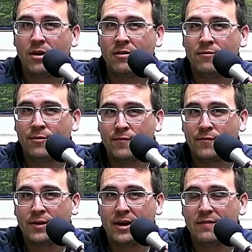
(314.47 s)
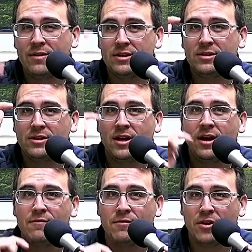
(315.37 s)
for the forgiveness,
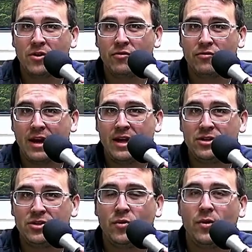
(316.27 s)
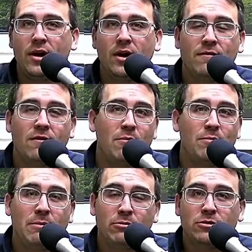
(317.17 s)
for the great joy of all
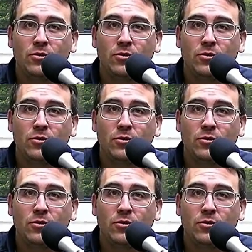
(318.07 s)
people.